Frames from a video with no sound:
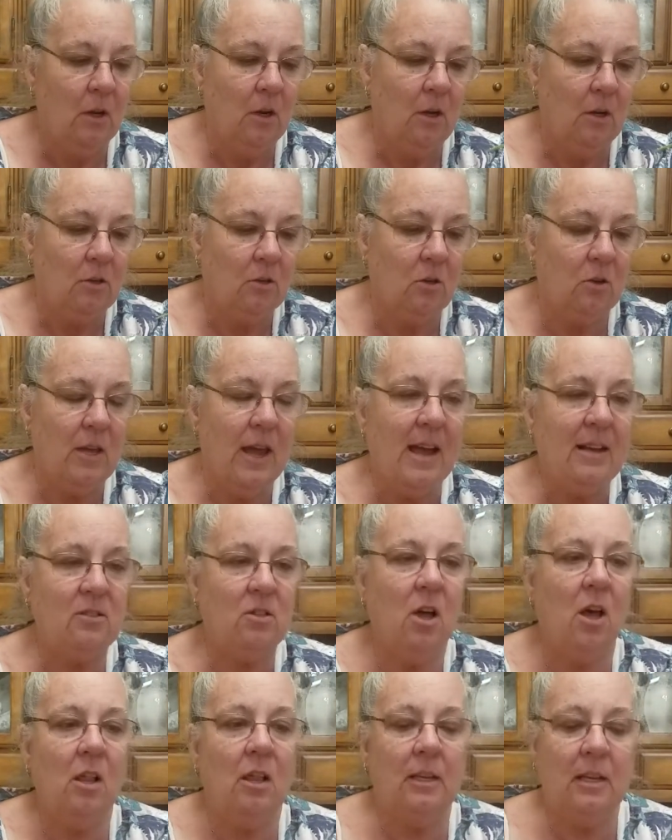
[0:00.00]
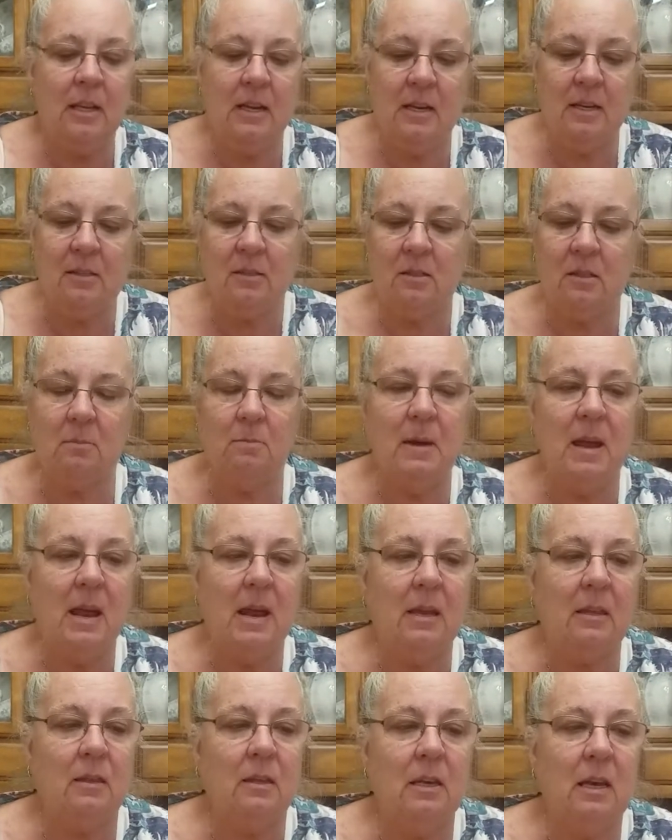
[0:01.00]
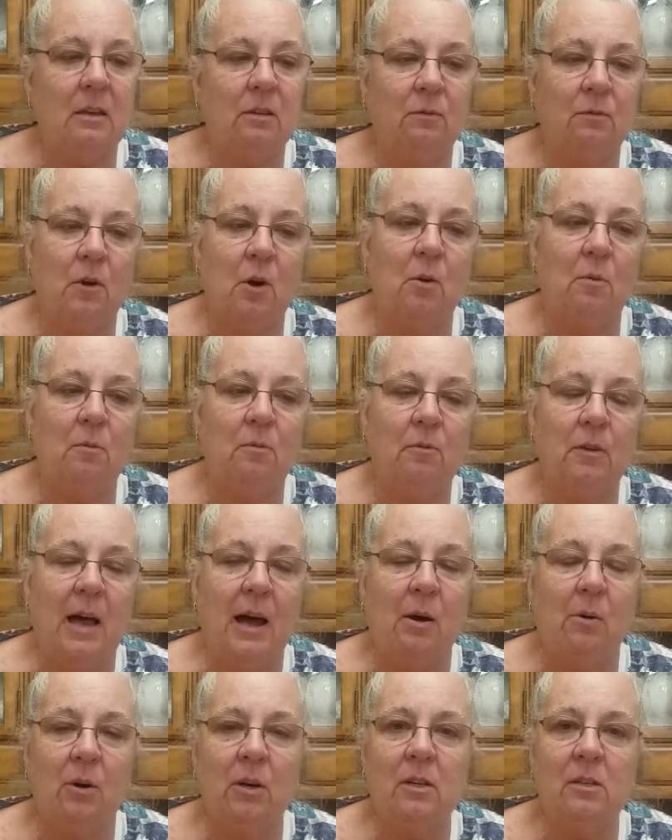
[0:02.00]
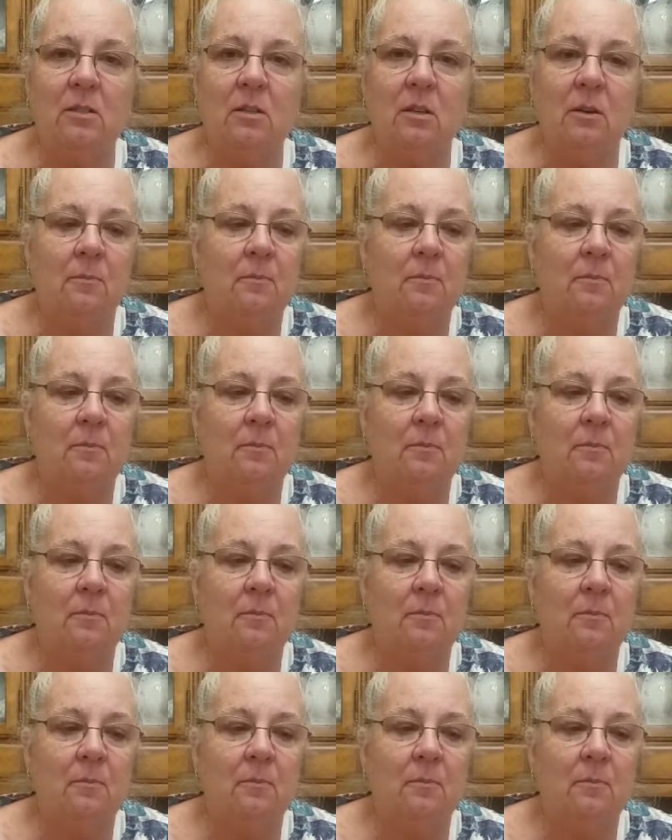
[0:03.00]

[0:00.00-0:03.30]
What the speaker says: So that's all it is to make these foam flowers.